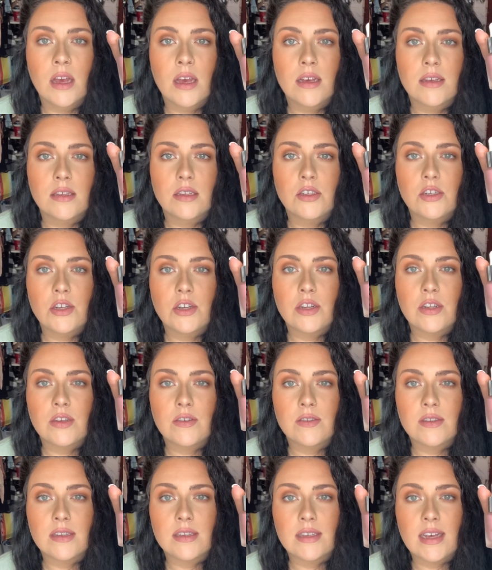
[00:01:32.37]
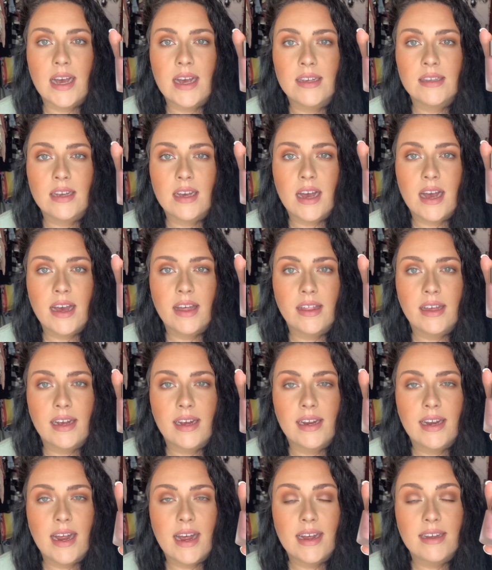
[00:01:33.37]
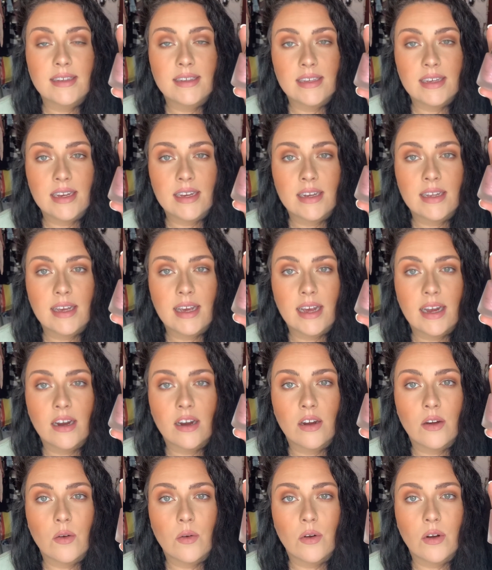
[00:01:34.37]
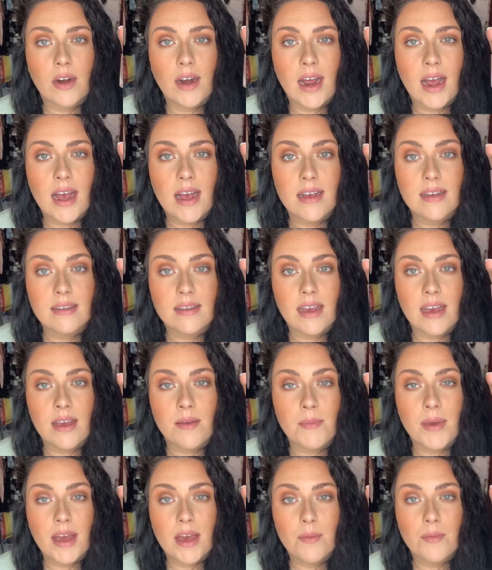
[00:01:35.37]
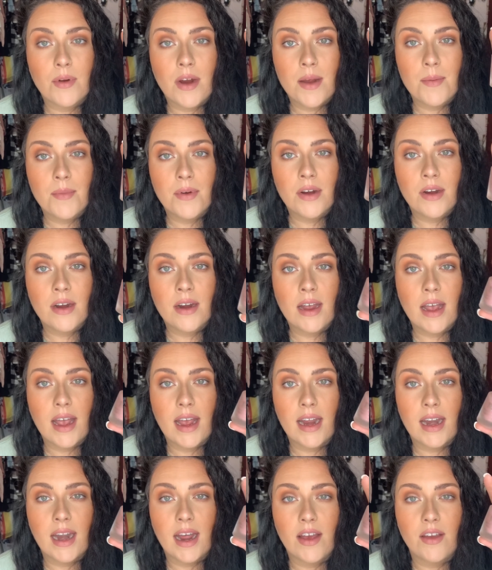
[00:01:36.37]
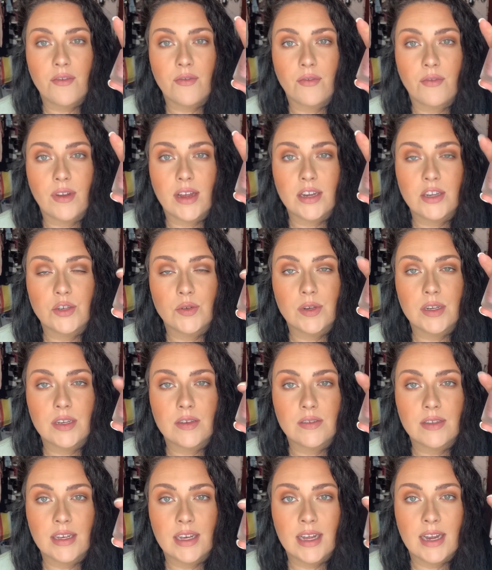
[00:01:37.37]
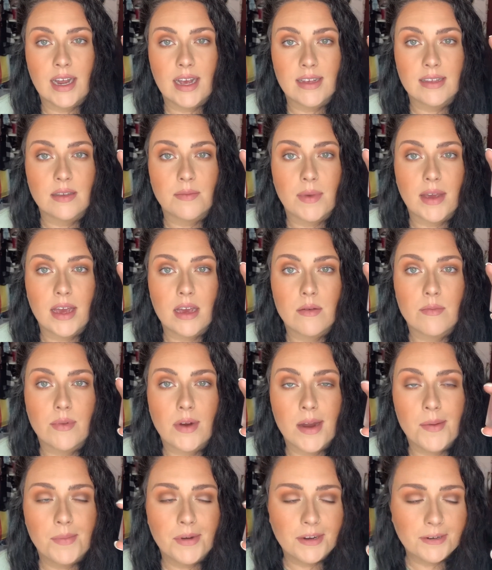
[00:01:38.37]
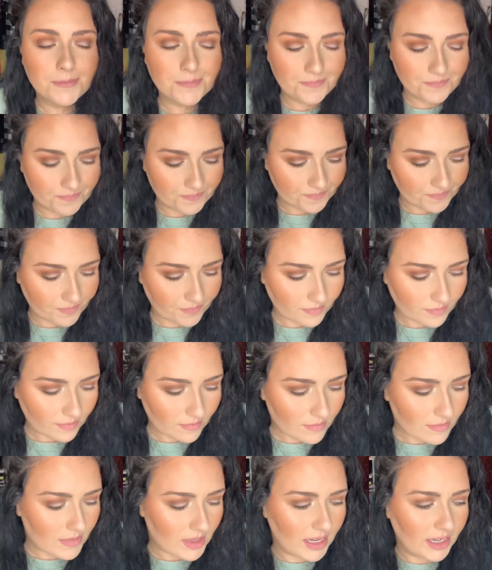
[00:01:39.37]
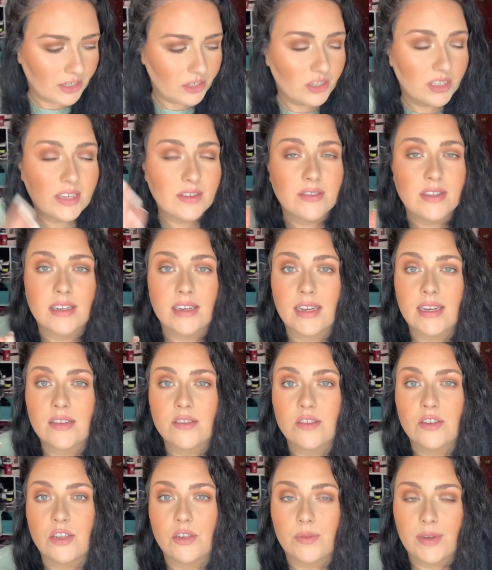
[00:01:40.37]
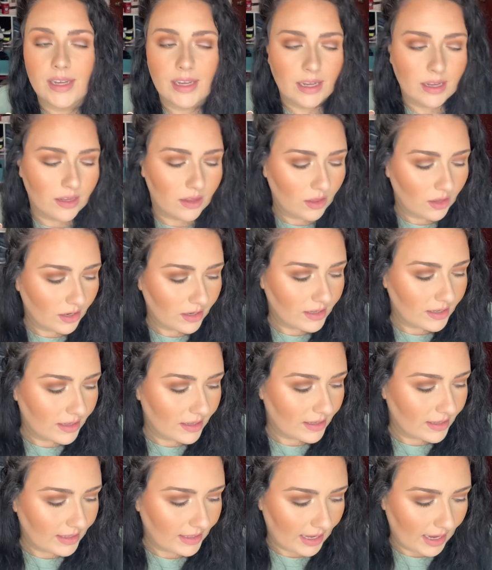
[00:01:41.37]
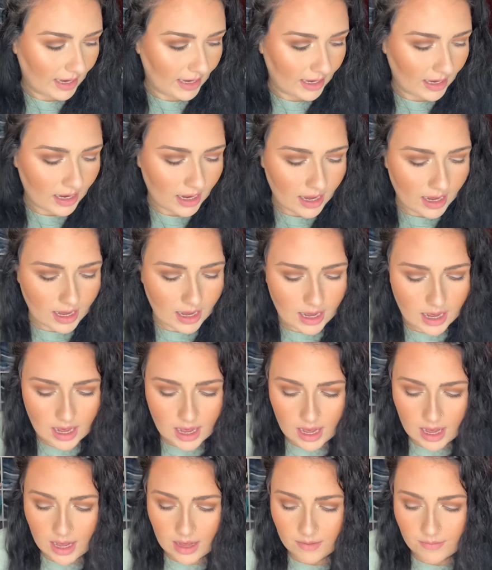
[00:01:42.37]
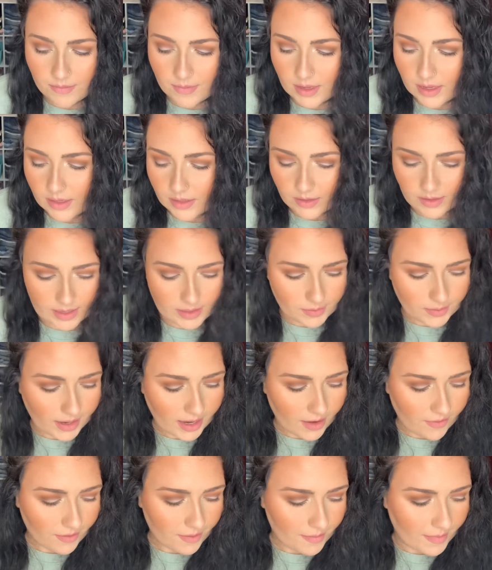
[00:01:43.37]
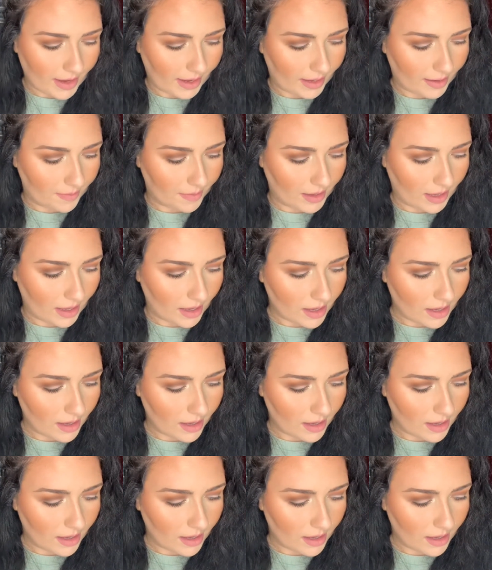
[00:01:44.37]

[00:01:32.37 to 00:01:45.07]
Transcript: So you can use this as a highlight, as skincare, or as a makeup primer, and I've enjoyed using it as a makeup primer. It just gives a nice dewy look to the skin. So that's what I got from Makeup Geek.